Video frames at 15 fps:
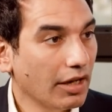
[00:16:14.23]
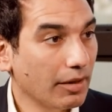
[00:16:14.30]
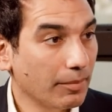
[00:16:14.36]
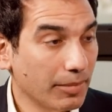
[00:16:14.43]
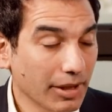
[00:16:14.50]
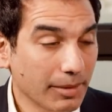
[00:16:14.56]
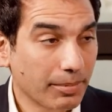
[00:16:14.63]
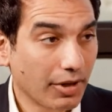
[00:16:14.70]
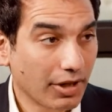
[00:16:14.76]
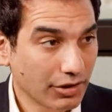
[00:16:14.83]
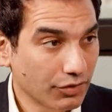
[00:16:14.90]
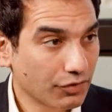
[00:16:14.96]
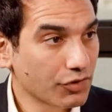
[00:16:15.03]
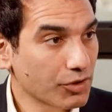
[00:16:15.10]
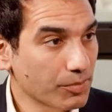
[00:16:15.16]
And a big
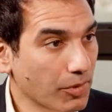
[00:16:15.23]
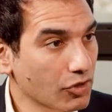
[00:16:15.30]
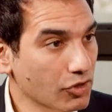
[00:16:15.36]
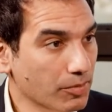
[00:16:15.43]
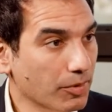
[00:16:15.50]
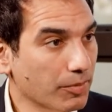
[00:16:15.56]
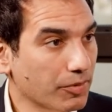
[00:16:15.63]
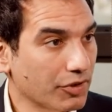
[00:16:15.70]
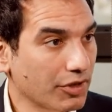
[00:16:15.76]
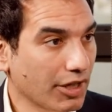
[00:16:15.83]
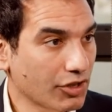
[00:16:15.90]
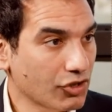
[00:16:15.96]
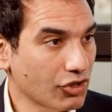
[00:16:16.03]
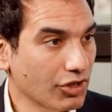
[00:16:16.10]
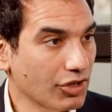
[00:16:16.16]
part of responsible
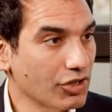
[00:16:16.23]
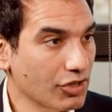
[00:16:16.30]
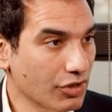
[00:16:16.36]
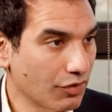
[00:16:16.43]
production is